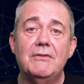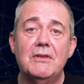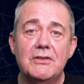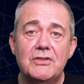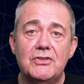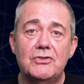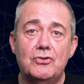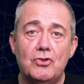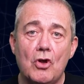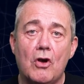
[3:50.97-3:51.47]
the
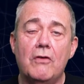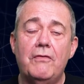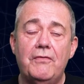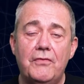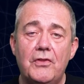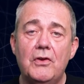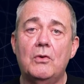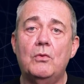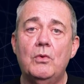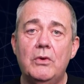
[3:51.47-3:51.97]
stuff
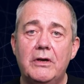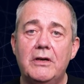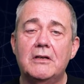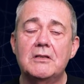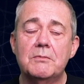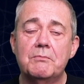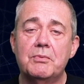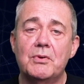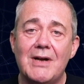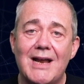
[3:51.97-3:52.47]
that
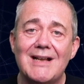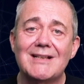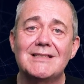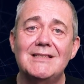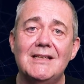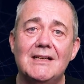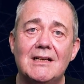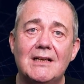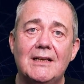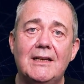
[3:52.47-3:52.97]
works
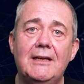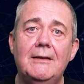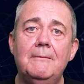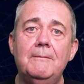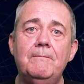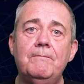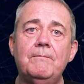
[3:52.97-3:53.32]
practically.